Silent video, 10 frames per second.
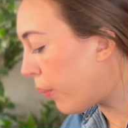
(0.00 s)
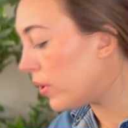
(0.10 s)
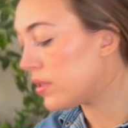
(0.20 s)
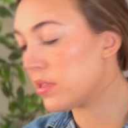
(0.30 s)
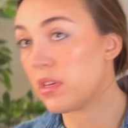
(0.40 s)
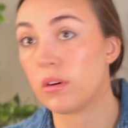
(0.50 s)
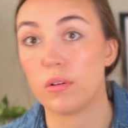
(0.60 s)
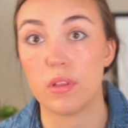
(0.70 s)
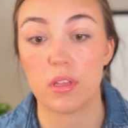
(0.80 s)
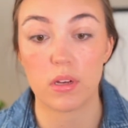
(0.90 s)

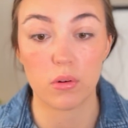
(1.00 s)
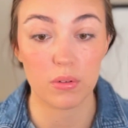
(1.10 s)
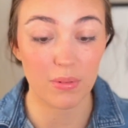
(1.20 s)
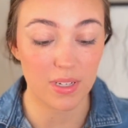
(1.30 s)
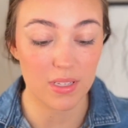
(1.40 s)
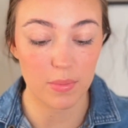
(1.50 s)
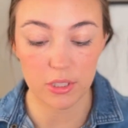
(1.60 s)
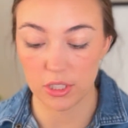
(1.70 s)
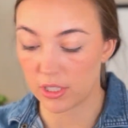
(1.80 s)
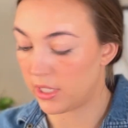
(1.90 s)
So the gold one is a bit
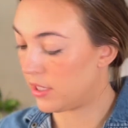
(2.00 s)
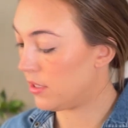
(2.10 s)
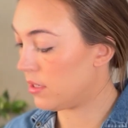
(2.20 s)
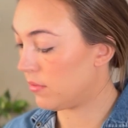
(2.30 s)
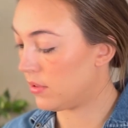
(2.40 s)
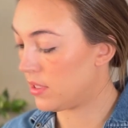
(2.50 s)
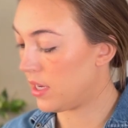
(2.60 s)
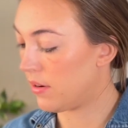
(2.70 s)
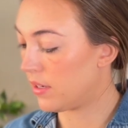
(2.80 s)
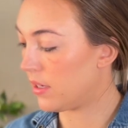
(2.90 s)
chunkier, so we'll see
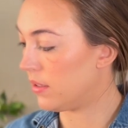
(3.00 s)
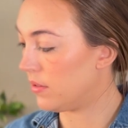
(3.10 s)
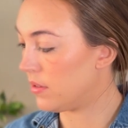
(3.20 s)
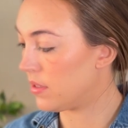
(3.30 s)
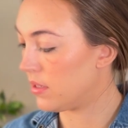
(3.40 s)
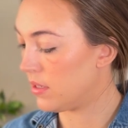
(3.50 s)
how it goes.